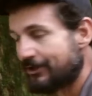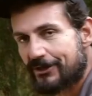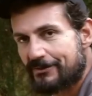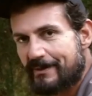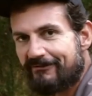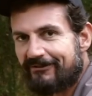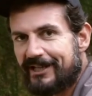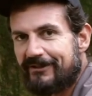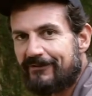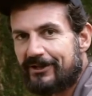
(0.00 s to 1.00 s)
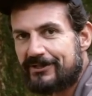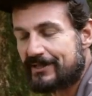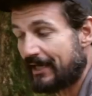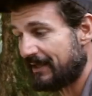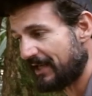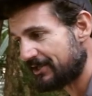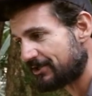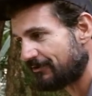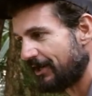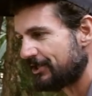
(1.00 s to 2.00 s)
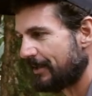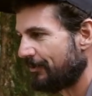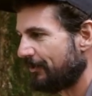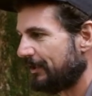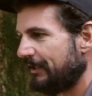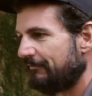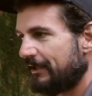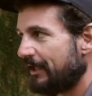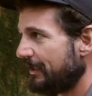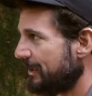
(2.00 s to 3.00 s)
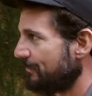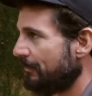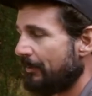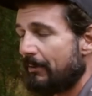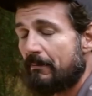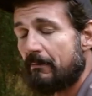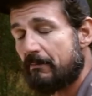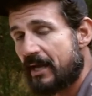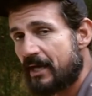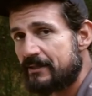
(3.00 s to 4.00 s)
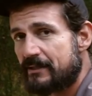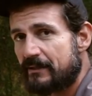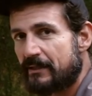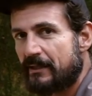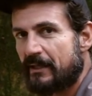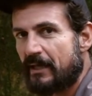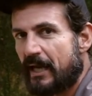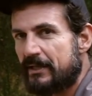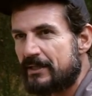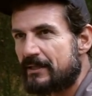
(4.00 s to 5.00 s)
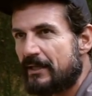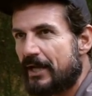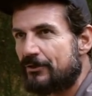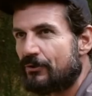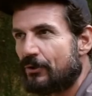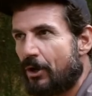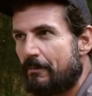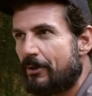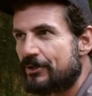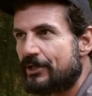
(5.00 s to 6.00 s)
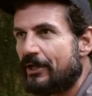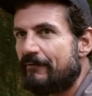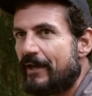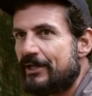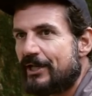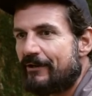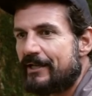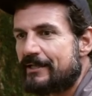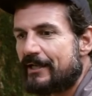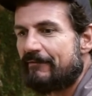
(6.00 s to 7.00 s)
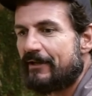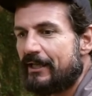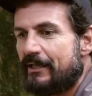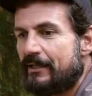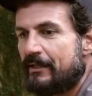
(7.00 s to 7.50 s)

those big feet of those, they, they scratch up all the leaf litter into a mound, and just the natural composting of that generates enough heat